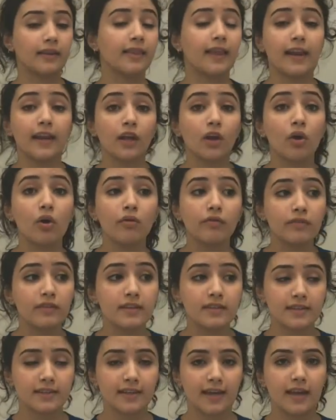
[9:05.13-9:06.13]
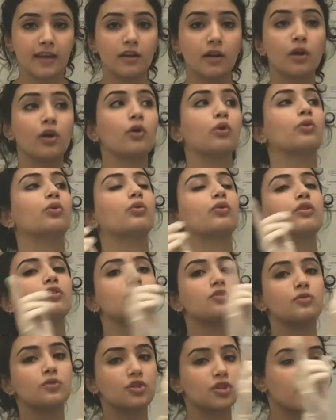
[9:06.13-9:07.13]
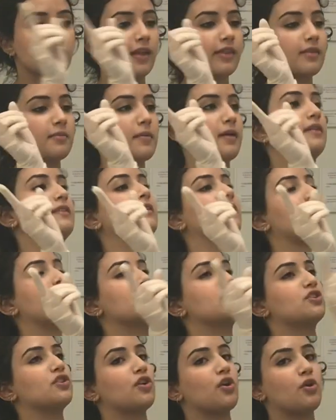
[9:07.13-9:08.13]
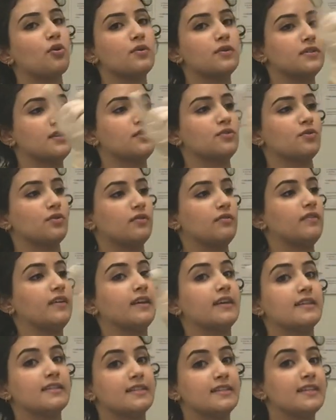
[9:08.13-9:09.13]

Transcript: letting go of the skin in order to ensure that the medication goes in sort of like a